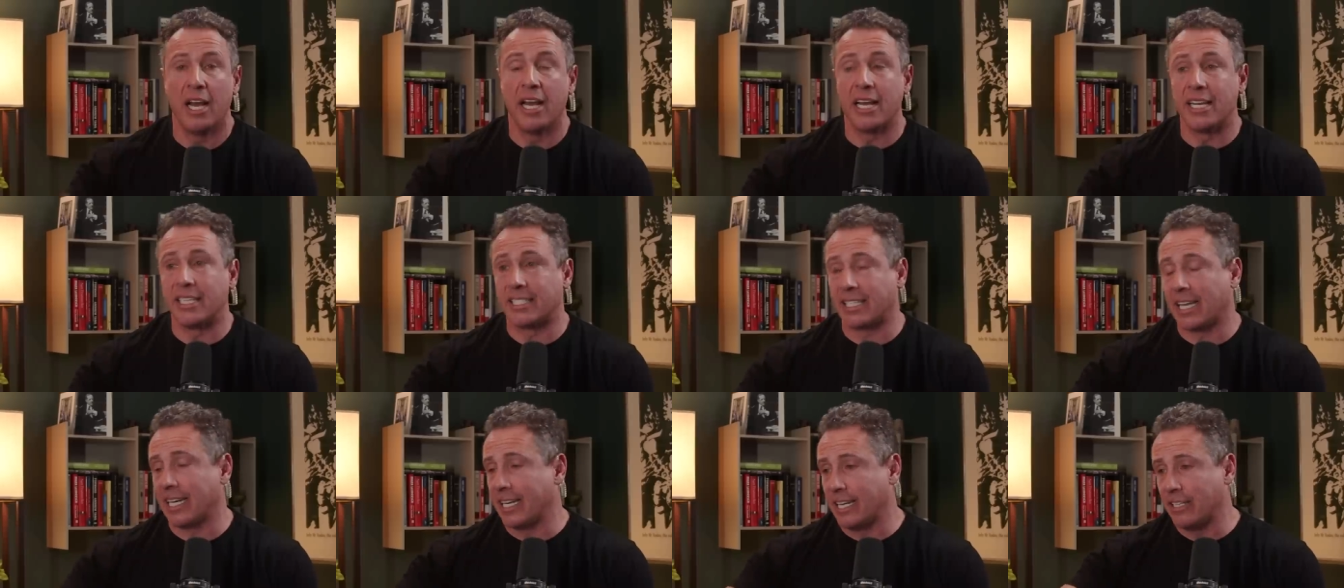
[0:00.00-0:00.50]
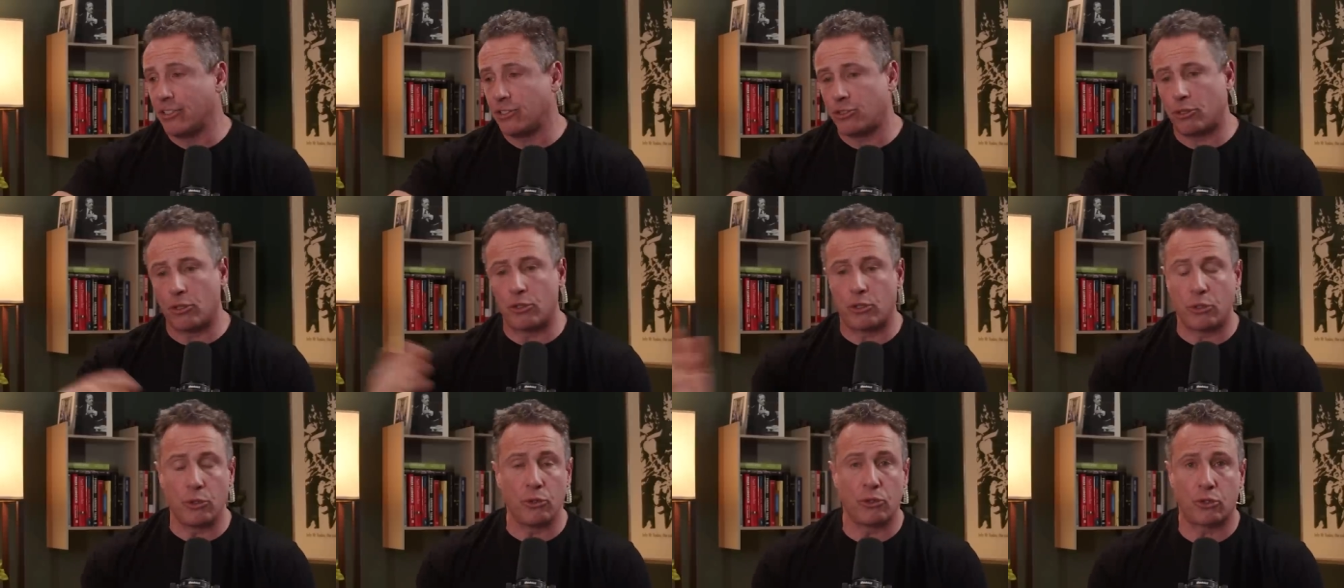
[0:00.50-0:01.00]
He's got
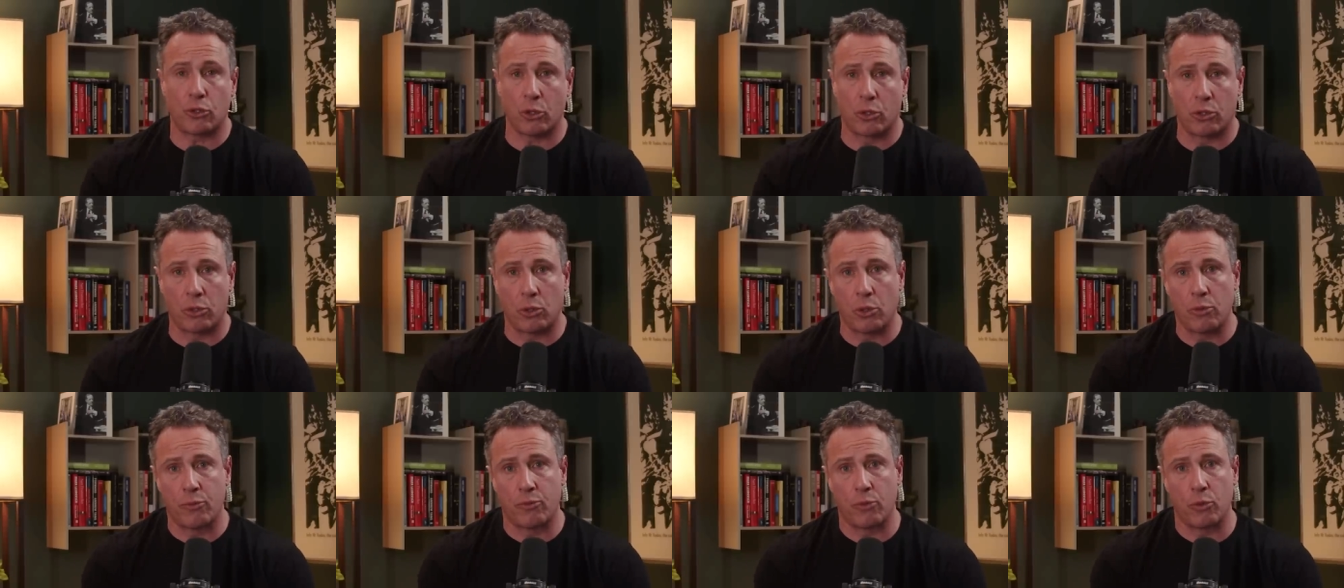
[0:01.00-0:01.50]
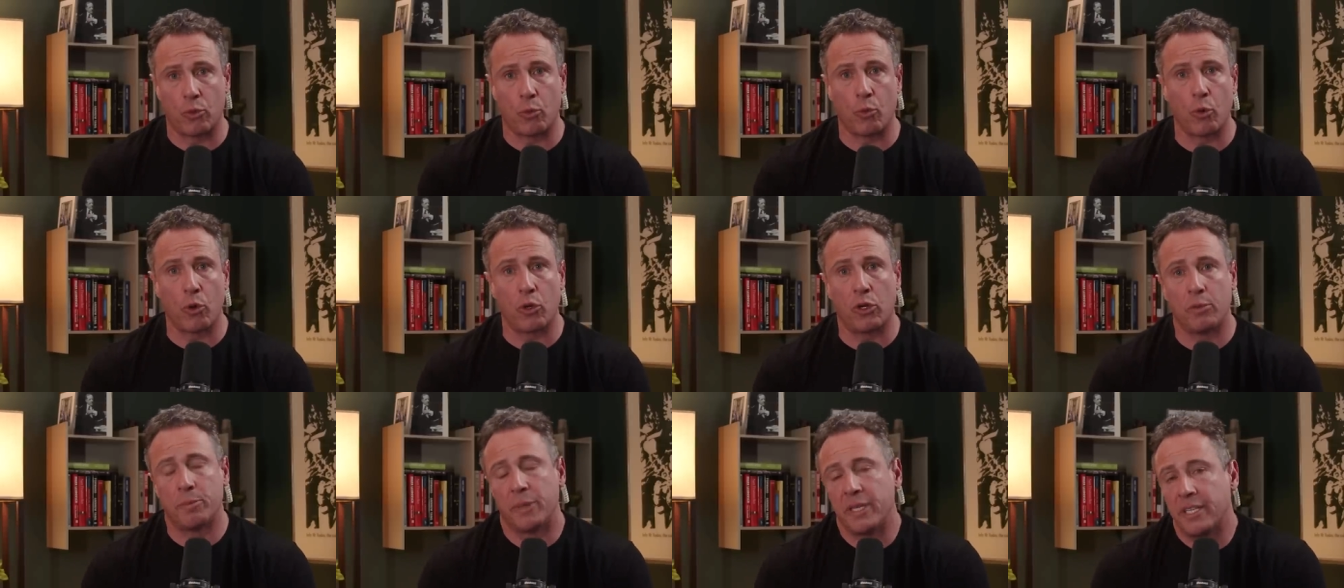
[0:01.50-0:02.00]
institutes all over the
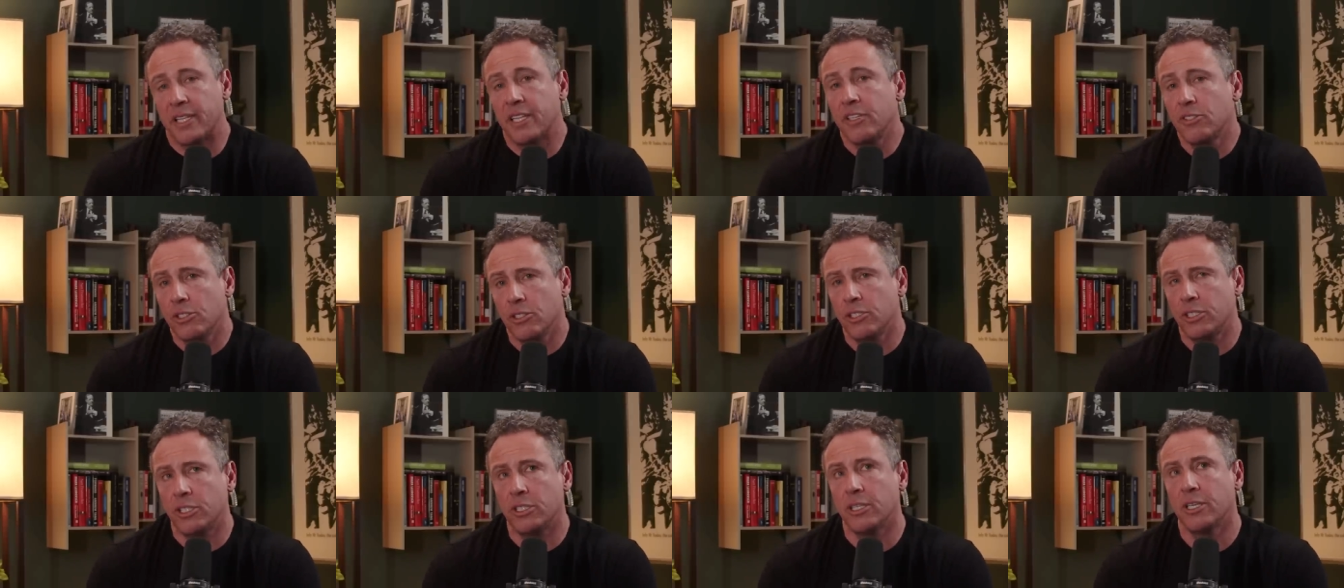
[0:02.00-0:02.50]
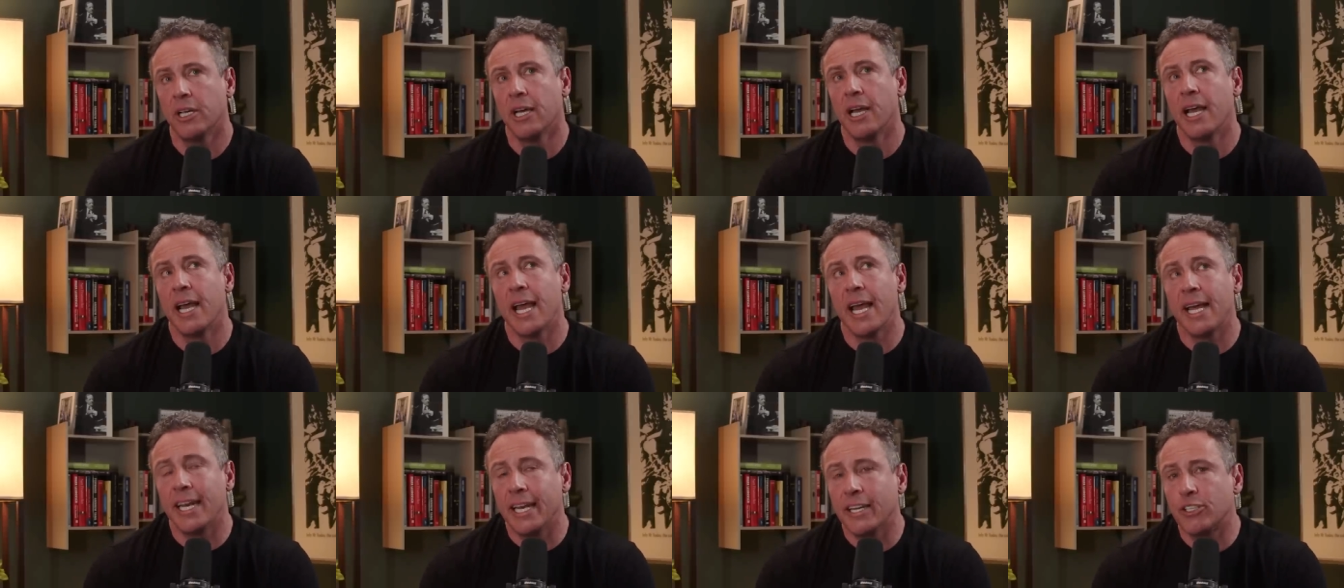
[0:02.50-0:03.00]
world. But this is an
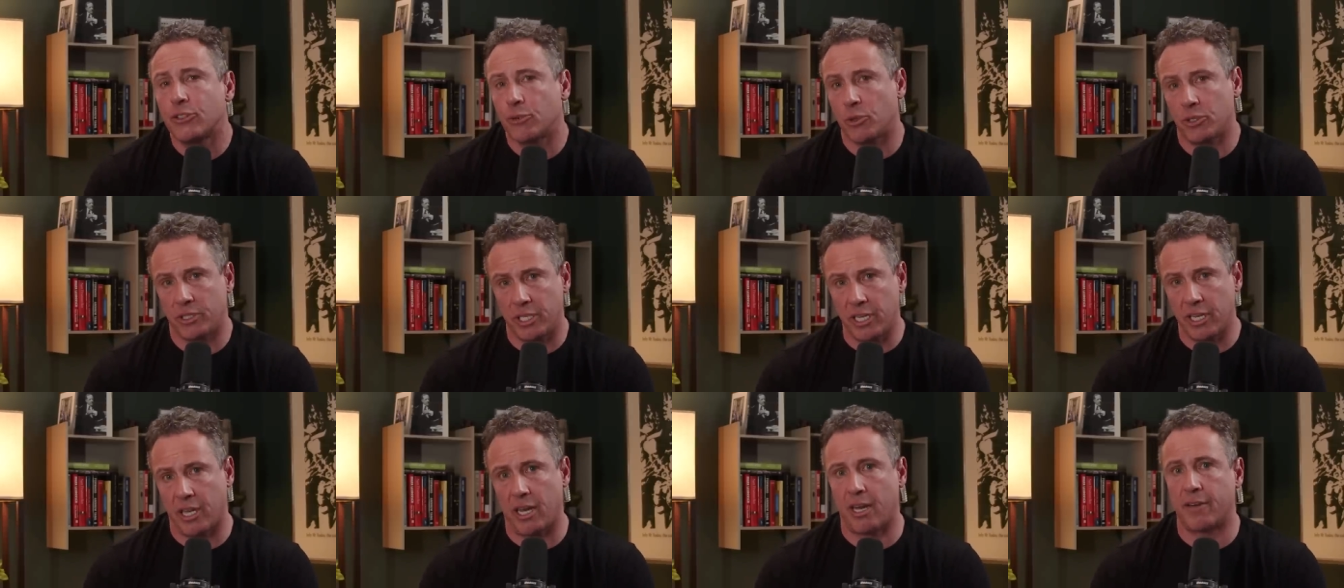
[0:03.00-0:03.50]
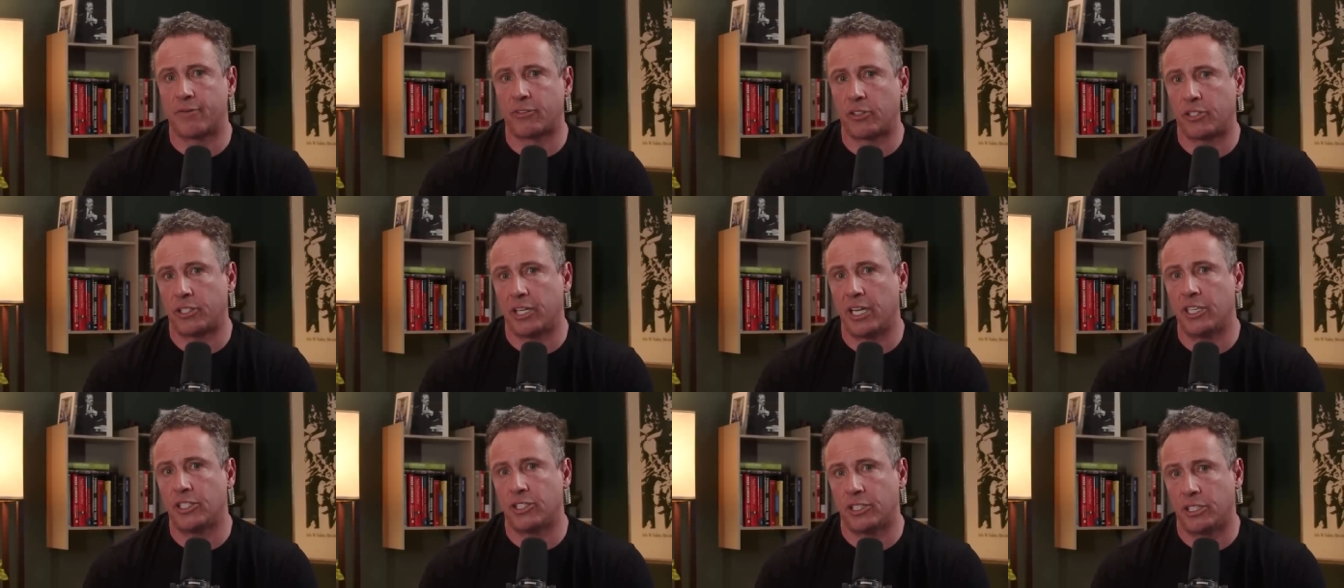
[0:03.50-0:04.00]
interesting
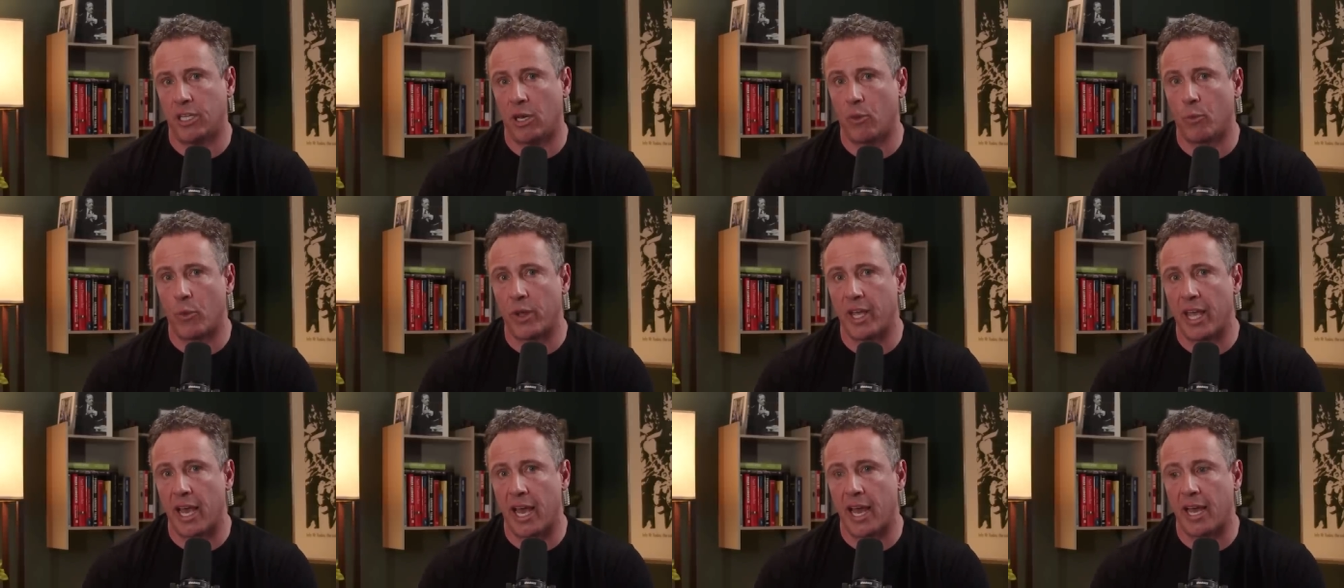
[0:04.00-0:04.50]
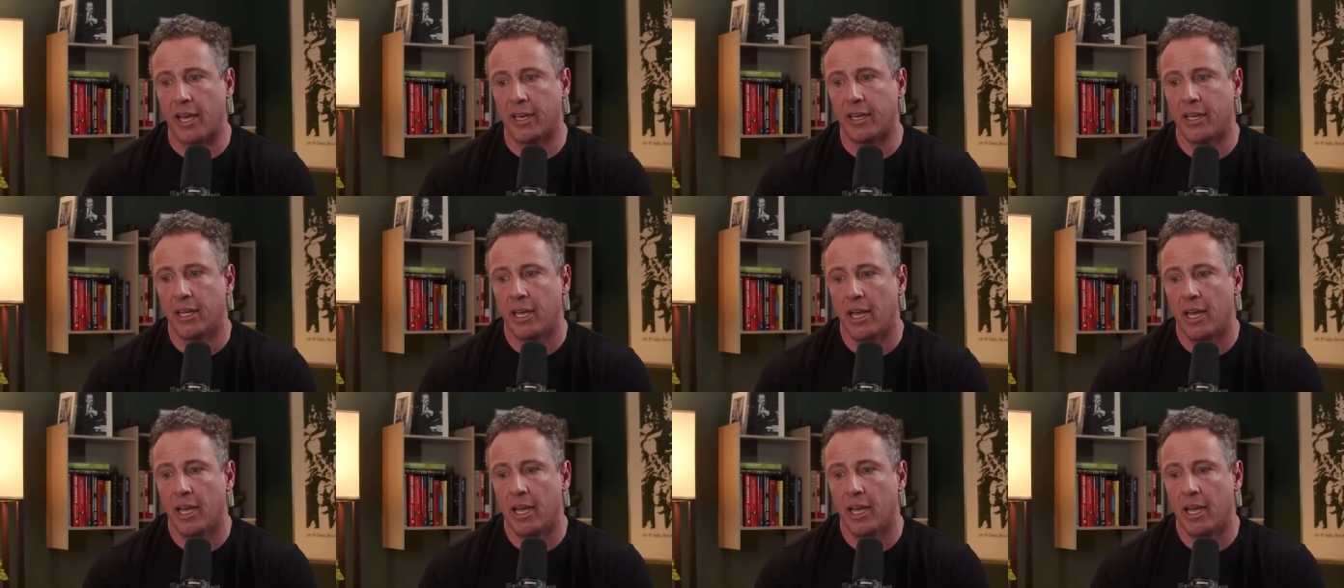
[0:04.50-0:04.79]
conversation that we had.